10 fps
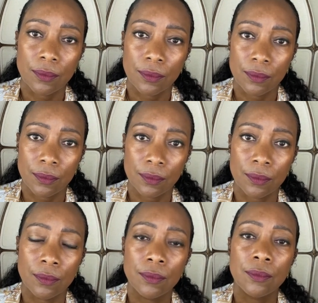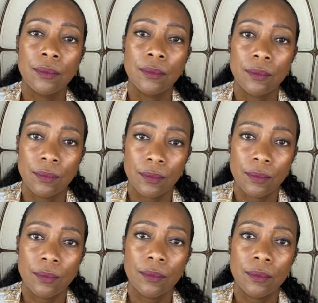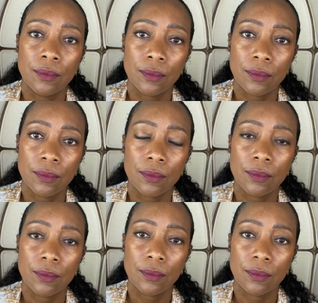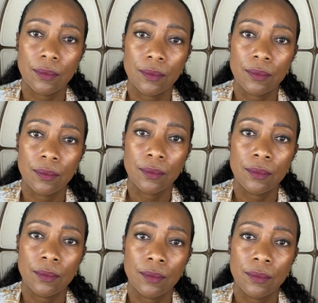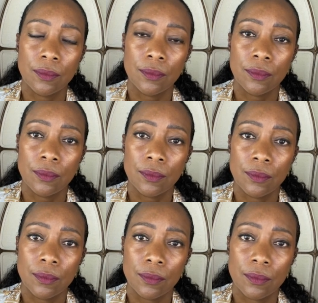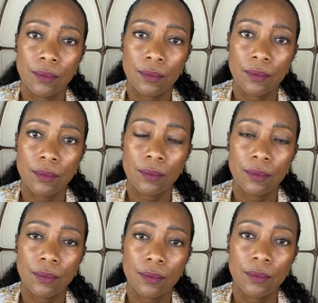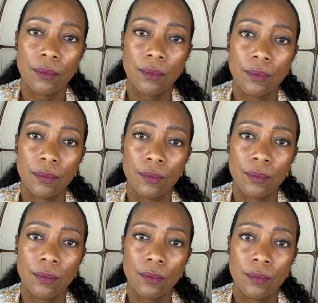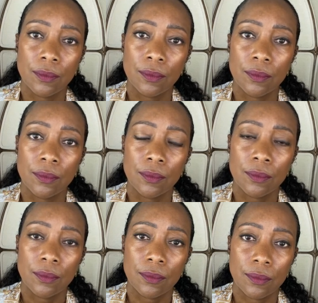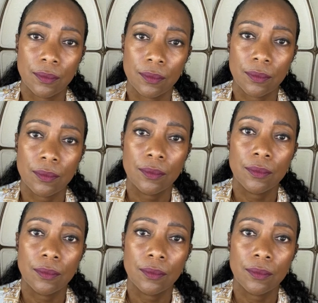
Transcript: No words are spoken by the person on screen.